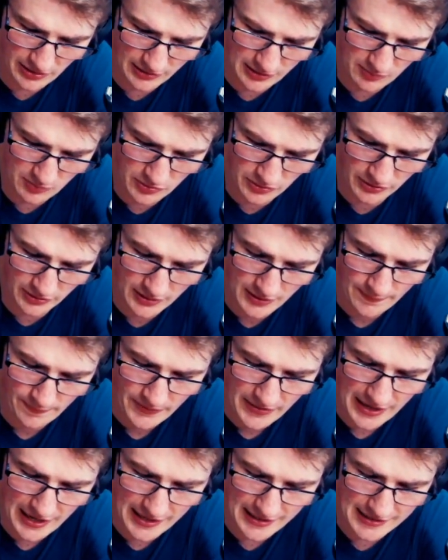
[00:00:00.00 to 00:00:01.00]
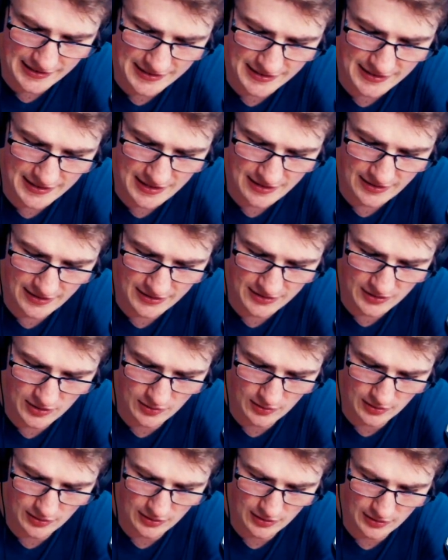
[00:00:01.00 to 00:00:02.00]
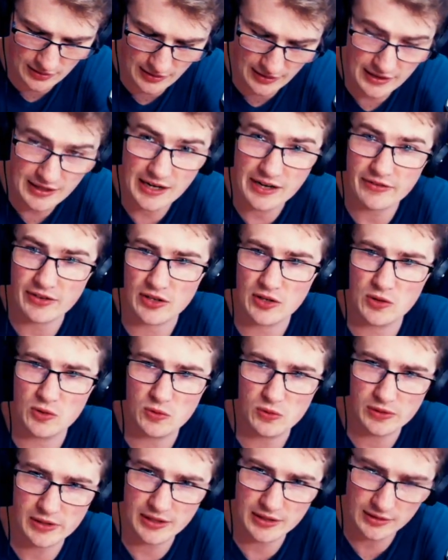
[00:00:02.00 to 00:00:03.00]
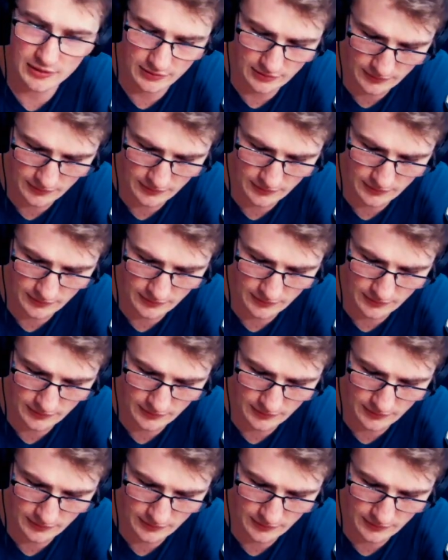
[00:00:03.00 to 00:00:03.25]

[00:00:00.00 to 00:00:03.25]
little more, and I can see that it's kind of a cooler